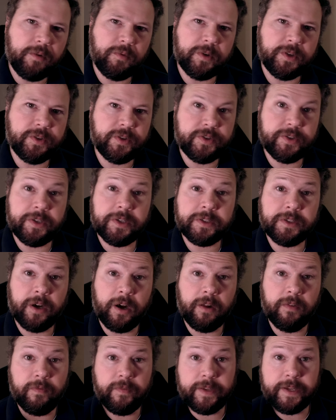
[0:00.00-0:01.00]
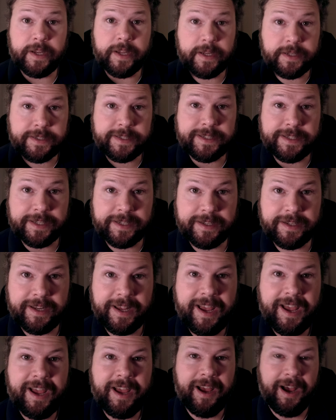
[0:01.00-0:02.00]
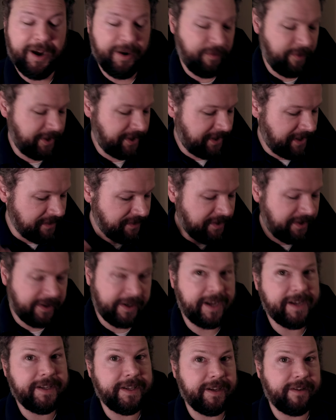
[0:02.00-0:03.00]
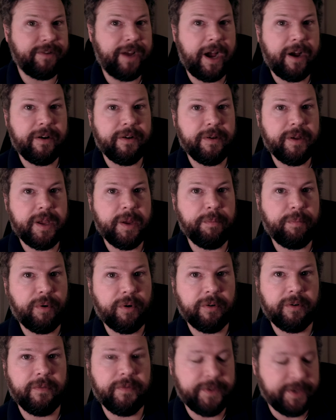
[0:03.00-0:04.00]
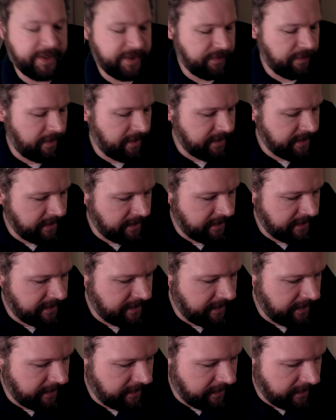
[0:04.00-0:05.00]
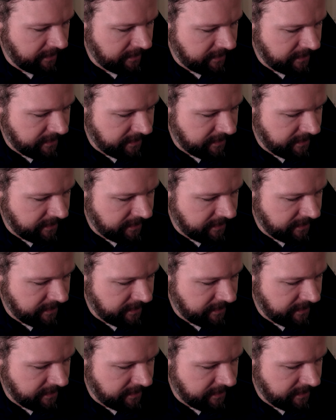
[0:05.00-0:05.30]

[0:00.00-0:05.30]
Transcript: which was just called The Instant, which gives you an idea of how important this was in his thinking.